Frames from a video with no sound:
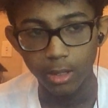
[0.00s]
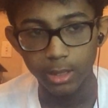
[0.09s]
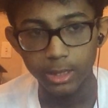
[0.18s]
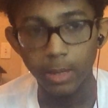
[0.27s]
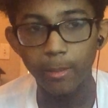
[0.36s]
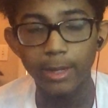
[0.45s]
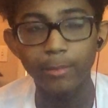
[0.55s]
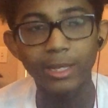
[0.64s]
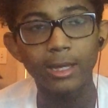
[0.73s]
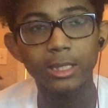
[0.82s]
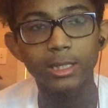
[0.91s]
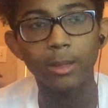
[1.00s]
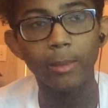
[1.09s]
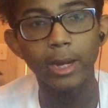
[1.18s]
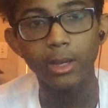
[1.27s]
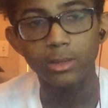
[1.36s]

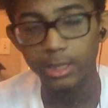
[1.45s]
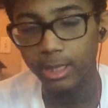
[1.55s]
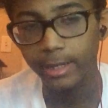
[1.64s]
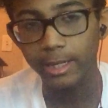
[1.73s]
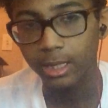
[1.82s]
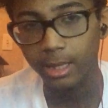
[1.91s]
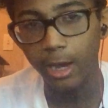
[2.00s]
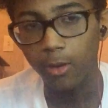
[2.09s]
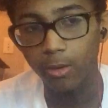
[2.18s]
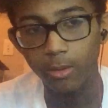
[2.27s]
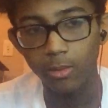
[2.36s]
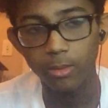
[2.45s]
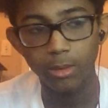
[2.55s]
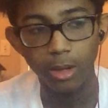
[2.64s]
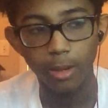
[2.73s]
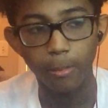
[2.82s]
somebody else is getting clout
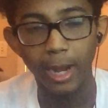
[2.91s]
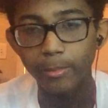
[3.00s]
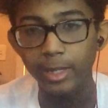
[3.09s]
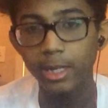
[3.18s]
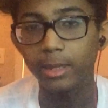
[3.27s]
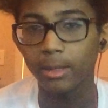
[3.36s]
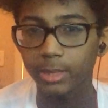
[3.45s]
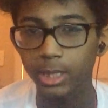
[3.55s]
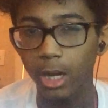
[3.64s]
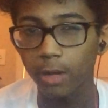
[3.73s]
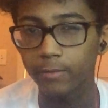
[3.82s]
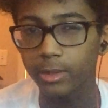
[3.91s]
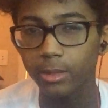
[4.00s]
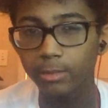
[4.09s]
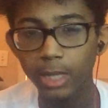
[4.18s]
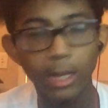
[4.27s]
by being themselves. You
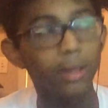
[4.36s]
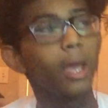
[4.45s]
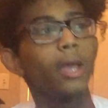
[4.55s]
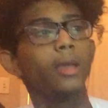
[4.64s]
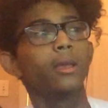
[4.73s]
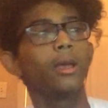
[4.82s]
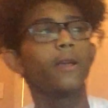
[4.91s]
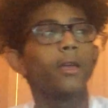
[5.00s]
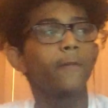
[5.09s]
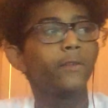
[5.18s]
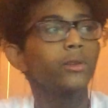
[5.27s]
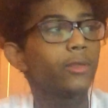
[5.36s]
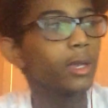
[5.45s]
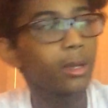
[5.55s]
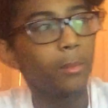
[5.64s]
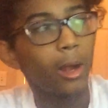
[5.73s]
know what I'm saying? If you
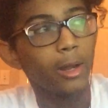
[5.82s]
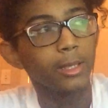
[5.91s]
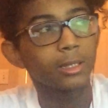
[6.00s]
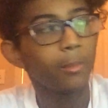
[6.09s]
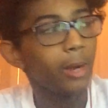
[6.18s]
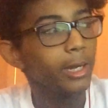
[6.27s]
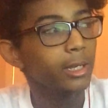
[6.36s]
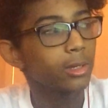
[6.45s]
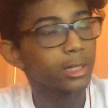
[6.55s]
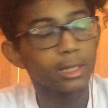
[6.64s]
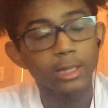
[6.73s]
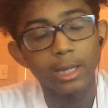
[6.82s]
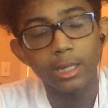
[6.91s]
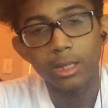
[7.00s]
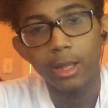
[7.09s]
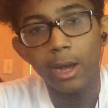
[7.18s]
think about it, somebody else is
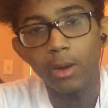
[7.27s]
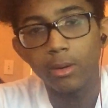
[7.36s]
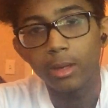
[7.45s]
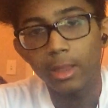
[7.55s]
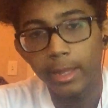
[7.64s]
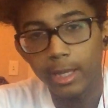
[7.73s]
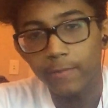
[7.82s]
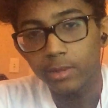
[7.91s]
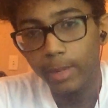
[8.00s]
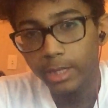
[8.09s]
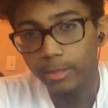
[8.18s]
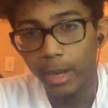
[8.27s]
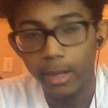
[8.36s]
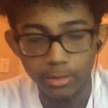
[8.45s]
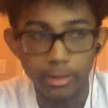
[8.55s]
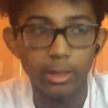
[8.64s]
getting clout. Like, if somebody's
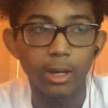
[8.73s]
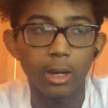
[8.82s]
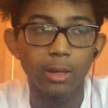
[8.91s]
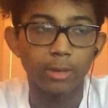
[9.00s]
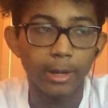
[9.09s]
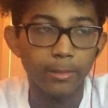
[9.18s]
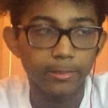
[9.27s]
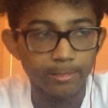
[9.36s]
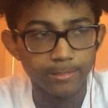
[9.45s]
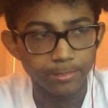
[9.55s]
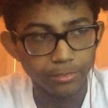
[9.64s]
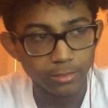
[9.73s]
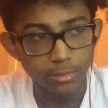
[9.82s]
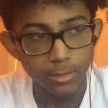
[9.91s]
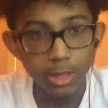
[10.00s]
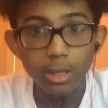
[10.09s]
popular, right?
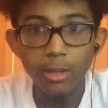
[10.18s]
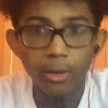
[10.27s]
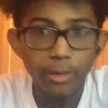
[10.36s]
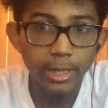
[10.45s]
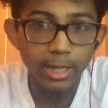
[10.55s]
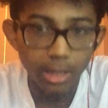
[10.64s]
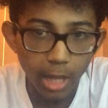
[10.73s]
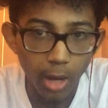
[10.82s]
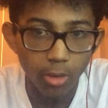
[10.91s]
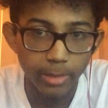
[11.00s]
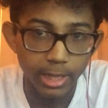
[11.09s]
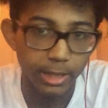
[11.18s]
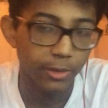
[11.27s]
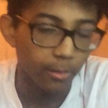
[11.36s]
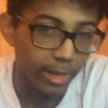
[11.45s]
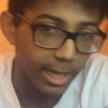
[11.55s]
They're getting clout because
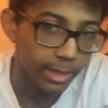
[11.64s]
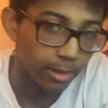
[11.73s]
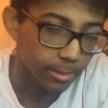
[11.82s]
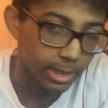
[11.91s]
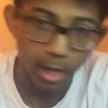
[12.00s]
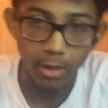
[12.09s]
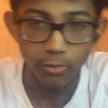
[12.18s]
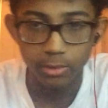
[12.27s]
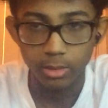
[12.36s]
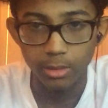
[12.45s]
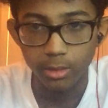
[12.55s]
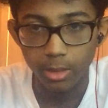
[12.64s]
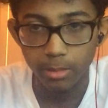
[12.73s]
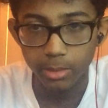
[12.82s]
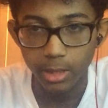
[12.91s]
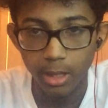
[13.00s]
they're being themselves. You know
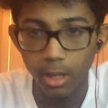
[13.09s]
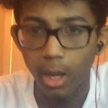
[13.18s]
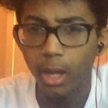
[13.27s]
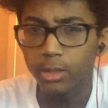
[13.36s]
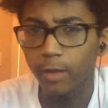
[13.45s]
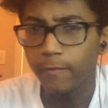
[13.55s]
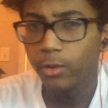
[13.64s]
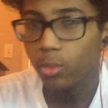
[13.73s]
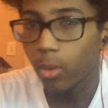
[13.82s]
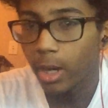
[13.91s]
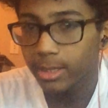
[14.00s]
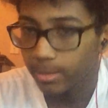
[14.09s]
what I'm saying? So if you want